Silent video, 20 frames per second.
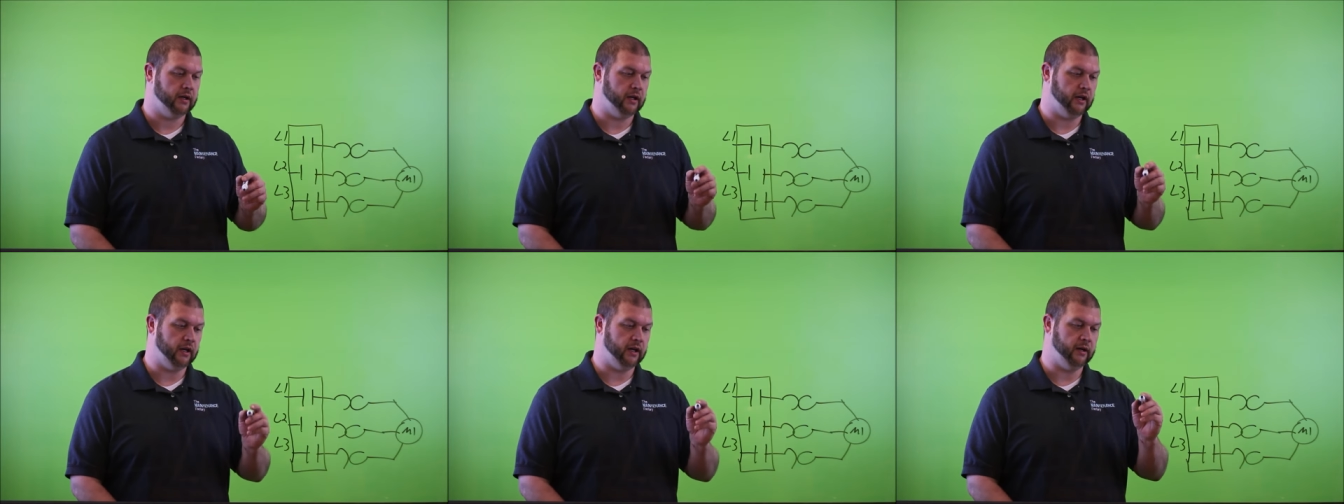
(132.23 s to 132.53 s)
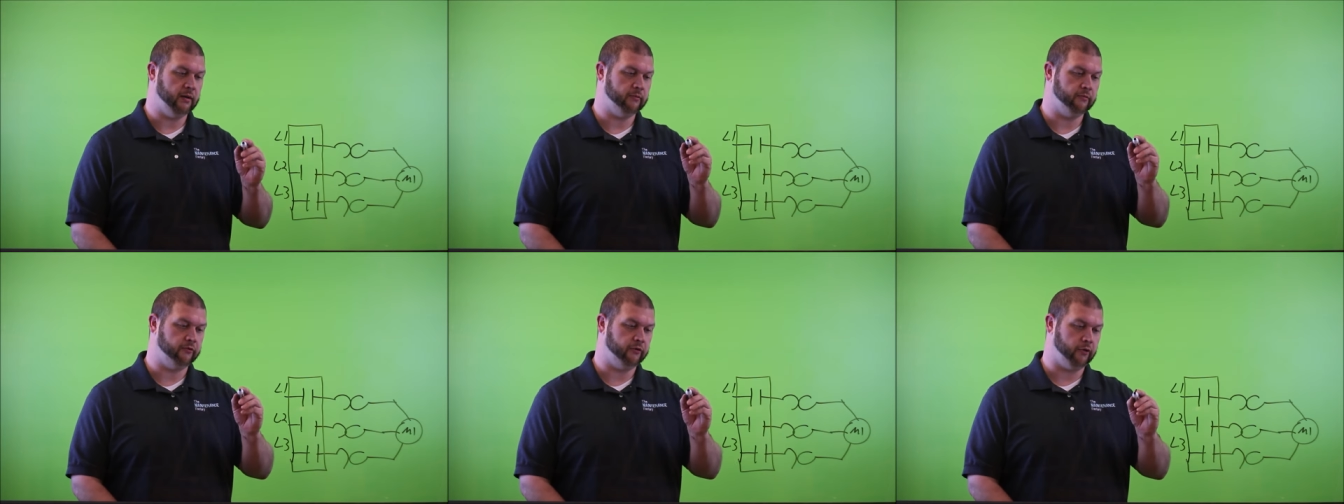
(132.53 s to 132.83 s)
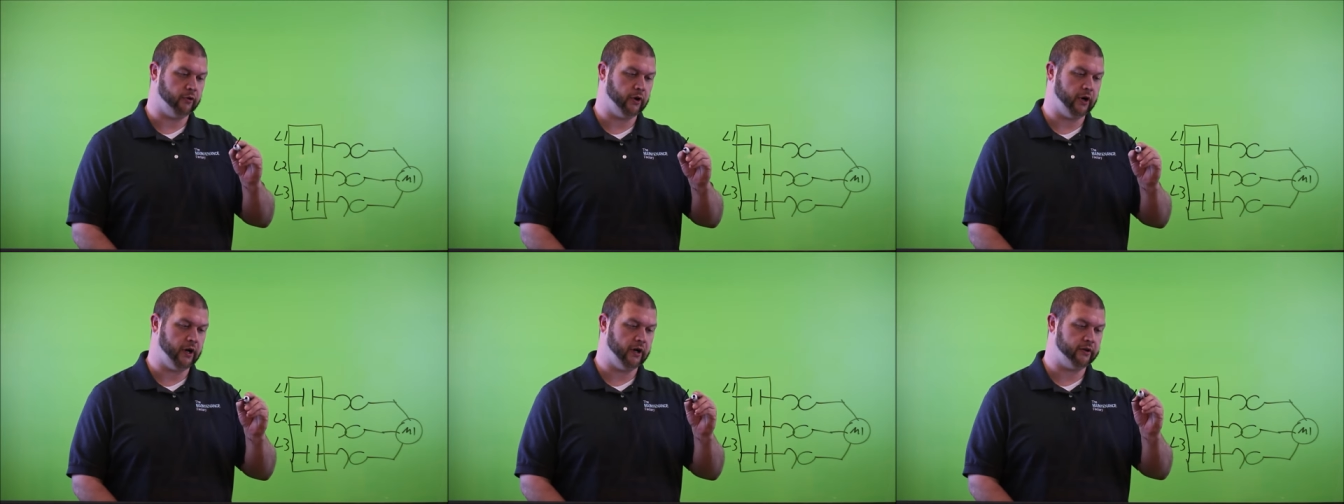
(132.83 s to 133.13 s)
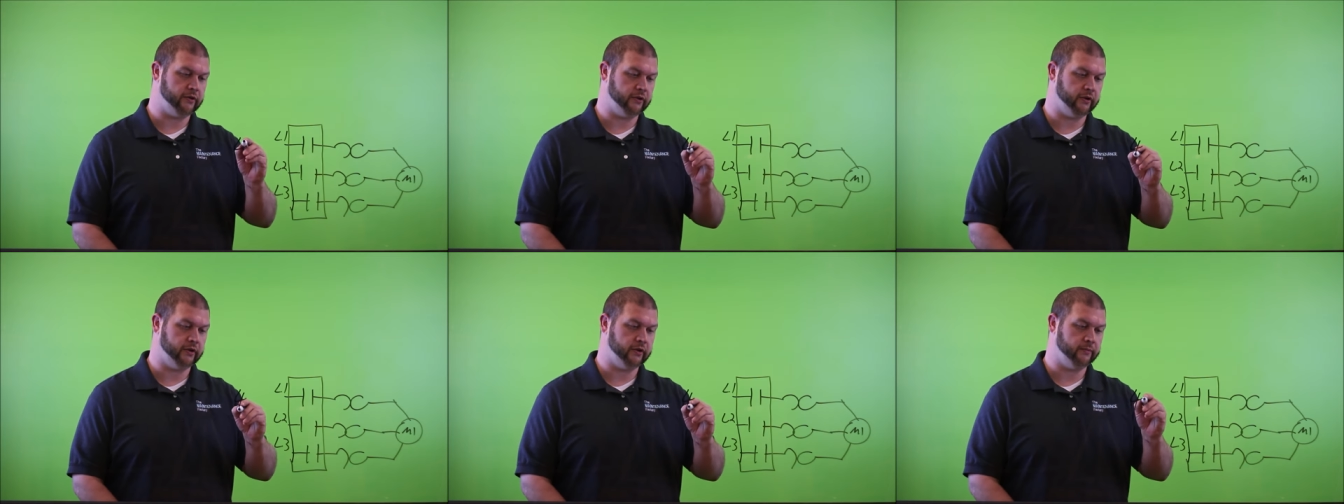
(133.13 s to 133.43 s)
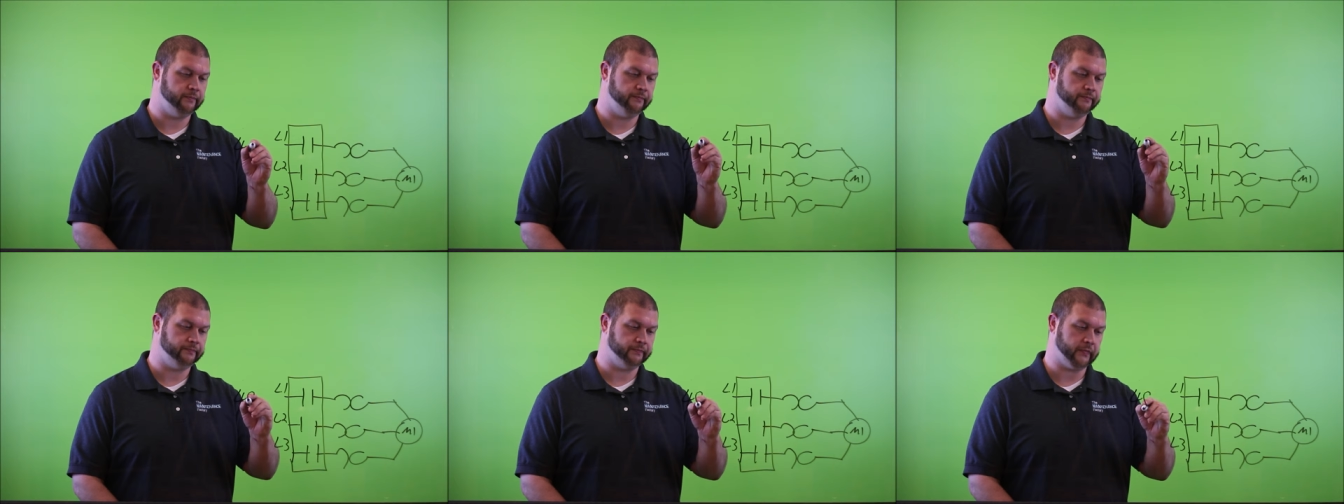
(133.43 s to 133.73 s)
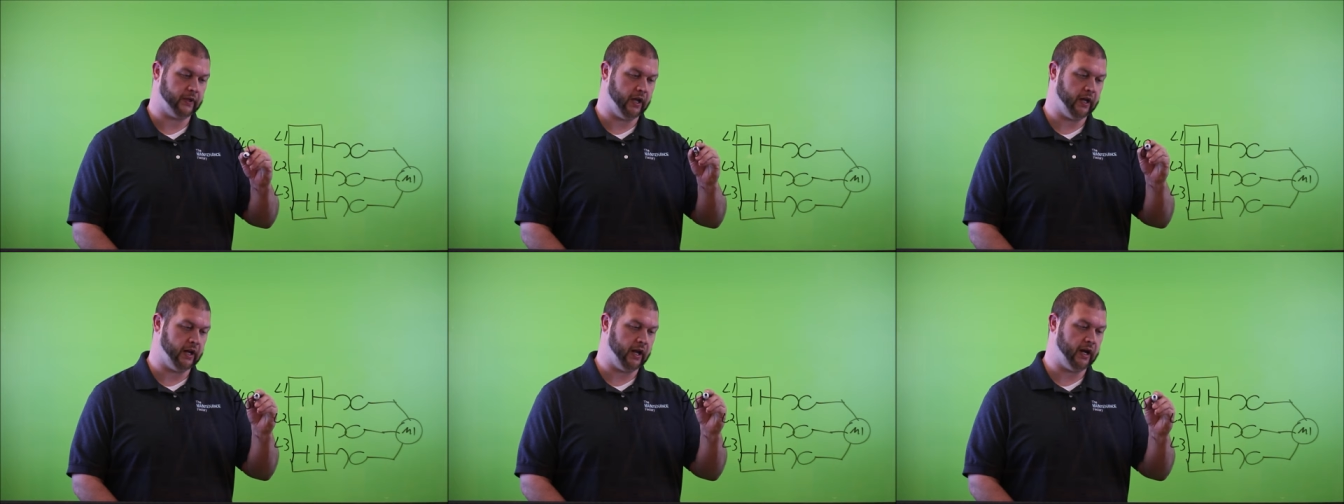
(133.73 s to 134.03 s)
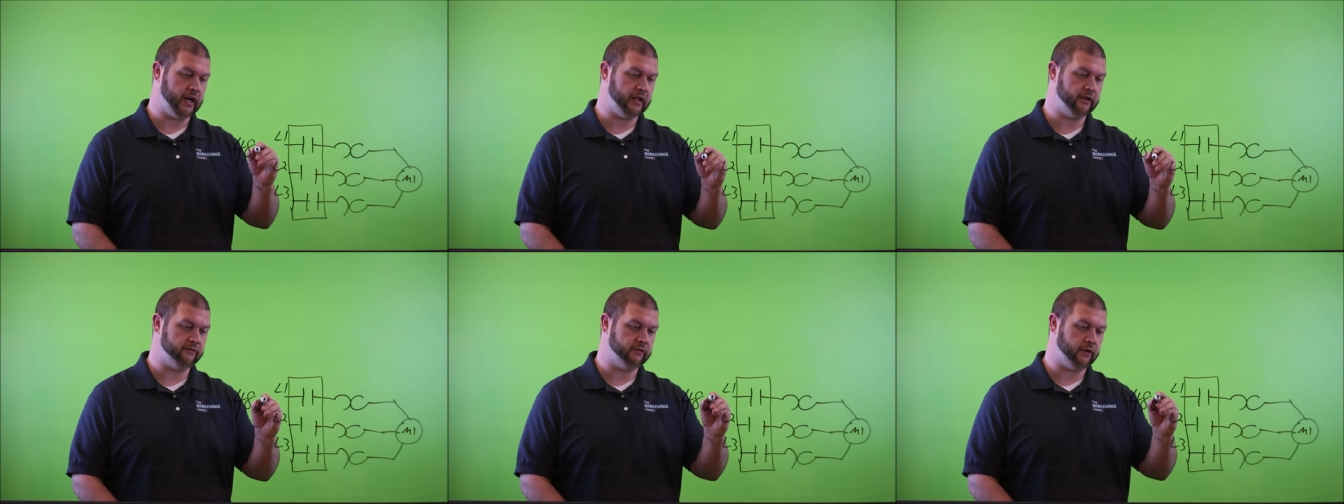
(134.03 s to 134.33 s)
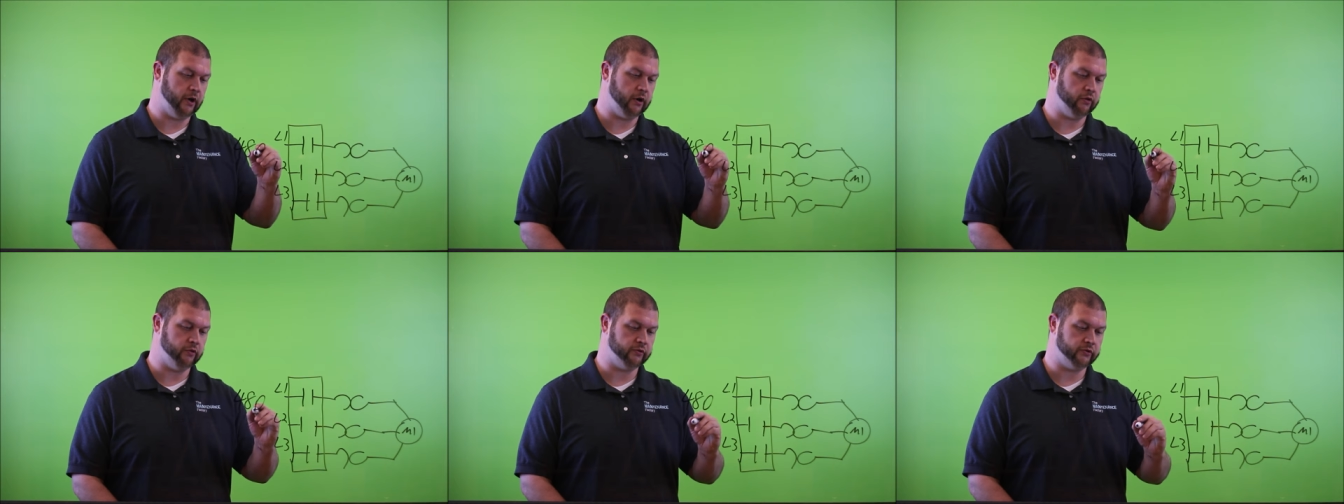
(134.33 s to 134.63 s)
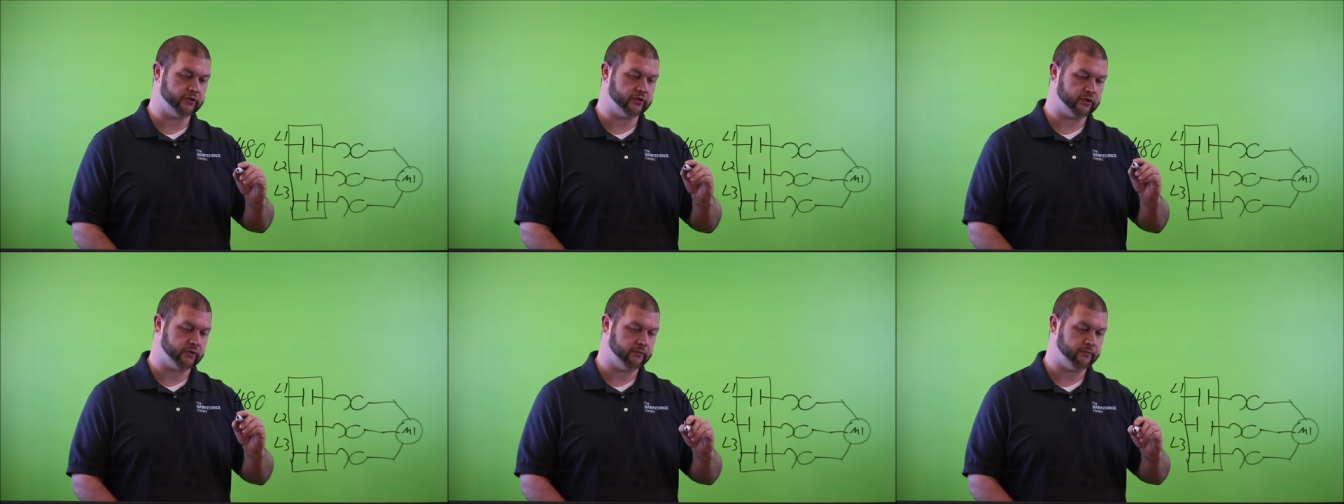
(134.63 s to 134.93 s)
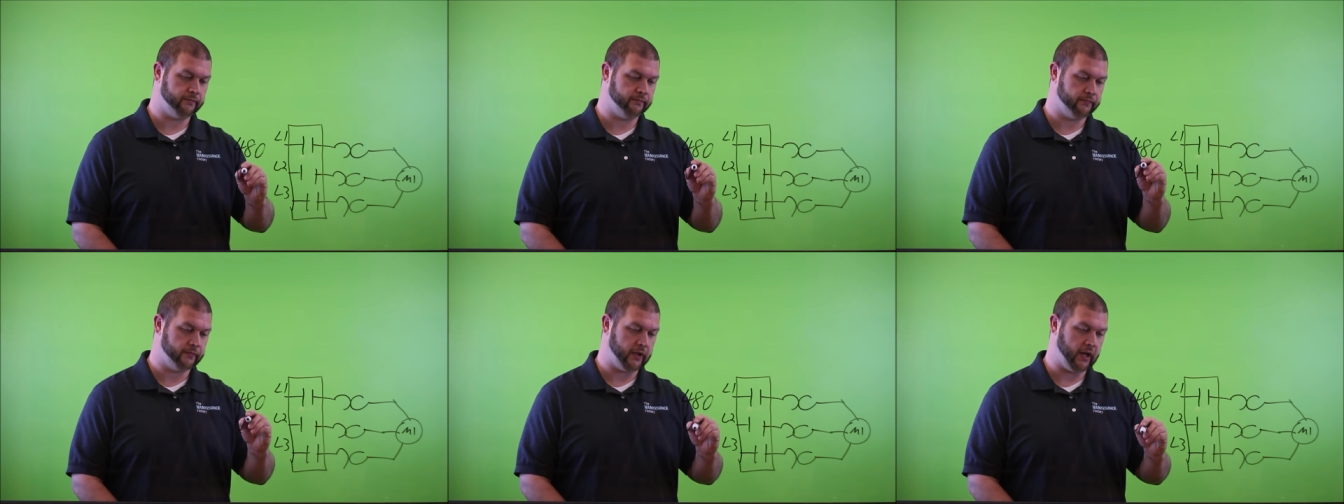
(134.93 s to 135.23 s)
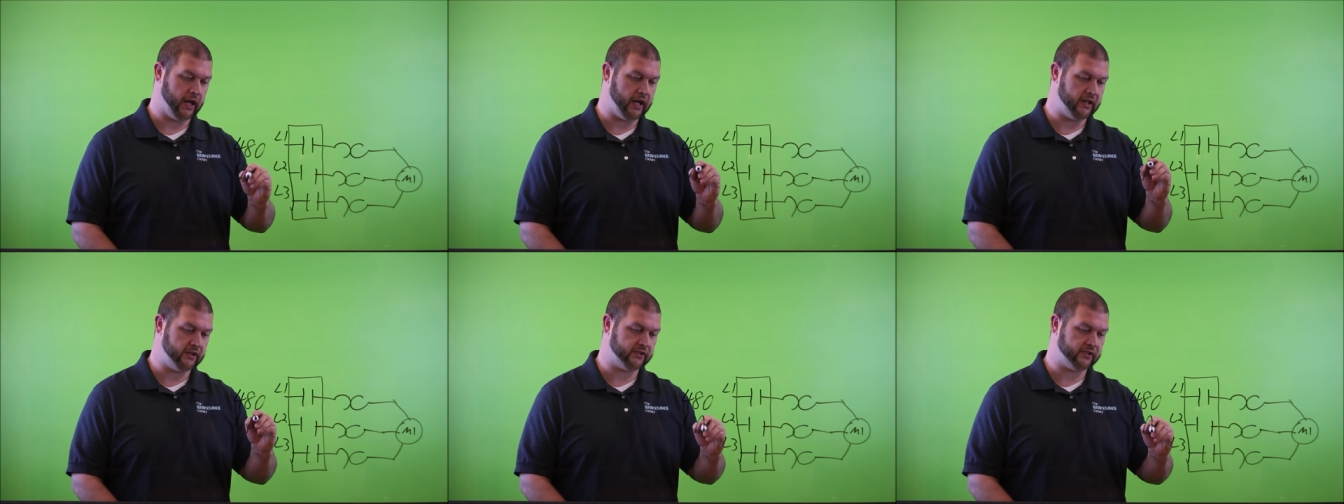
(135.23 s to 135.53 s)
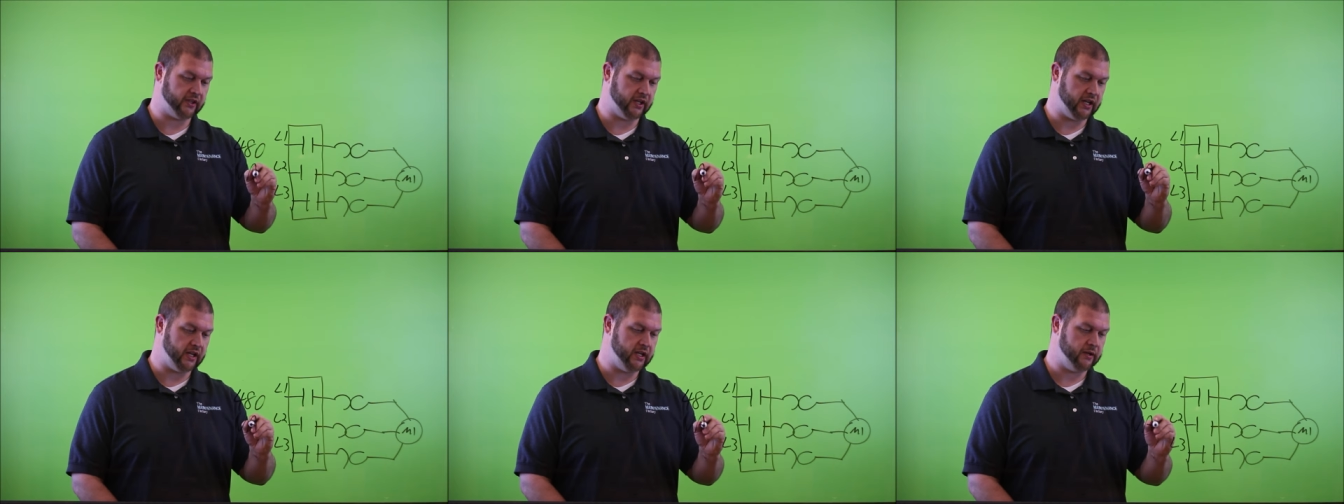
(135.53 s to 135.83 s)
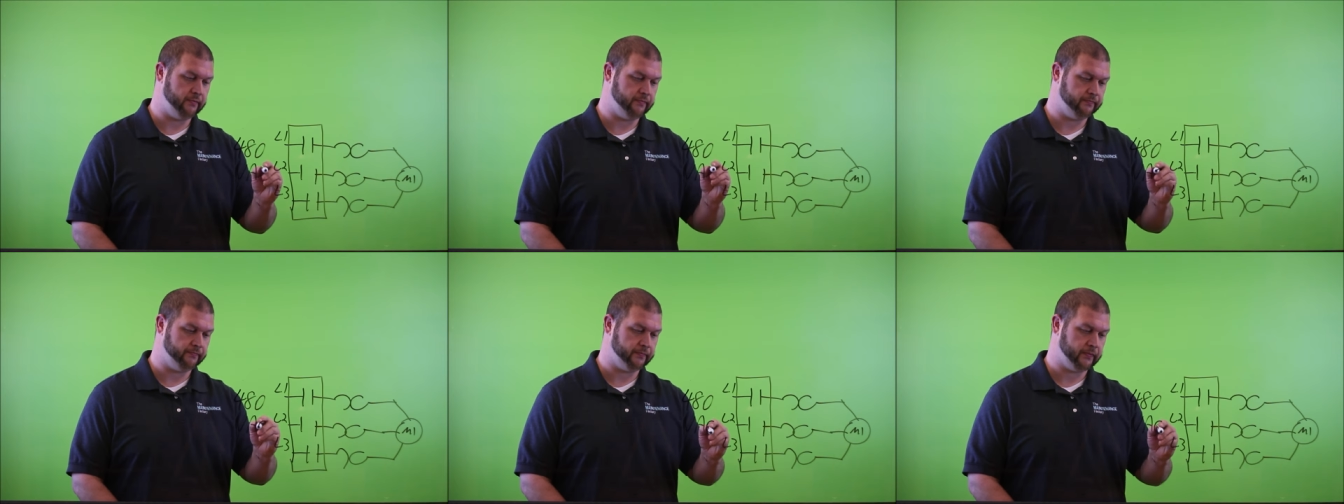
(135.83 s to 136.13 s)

um, 480 volts AC